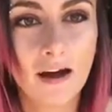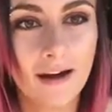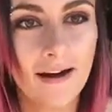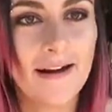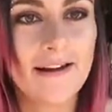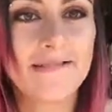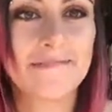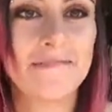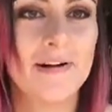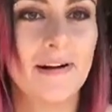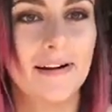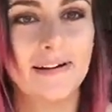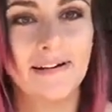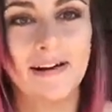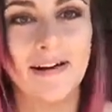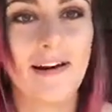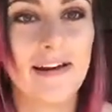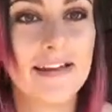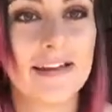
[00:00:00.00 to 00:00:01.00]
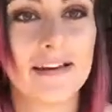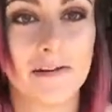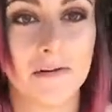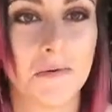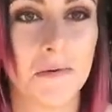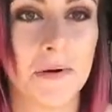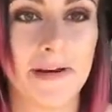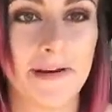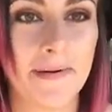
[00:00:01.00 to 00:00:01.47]
I get
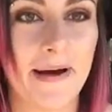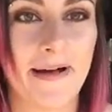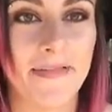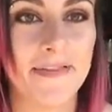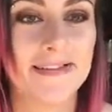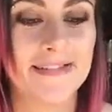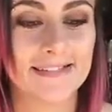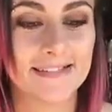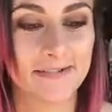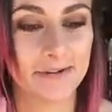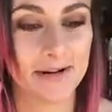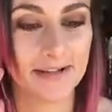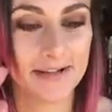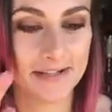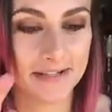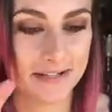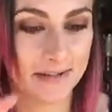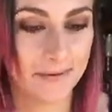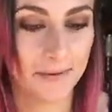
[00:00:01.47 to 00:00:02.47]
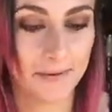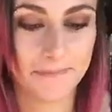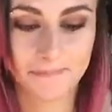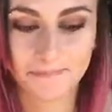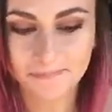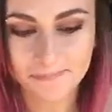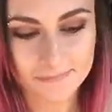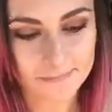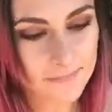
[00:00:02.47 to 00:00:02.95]
annoyed about this, so I just thought
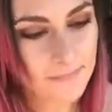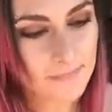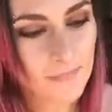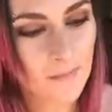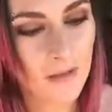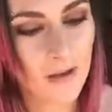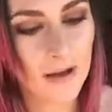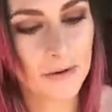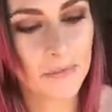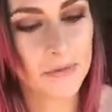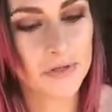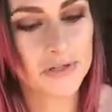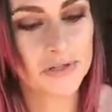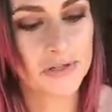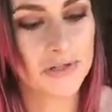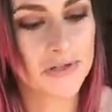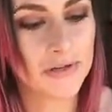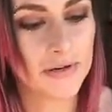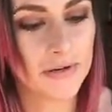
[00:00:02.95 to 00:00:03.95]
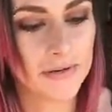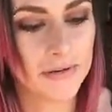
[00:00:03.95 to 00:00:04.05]
I would just show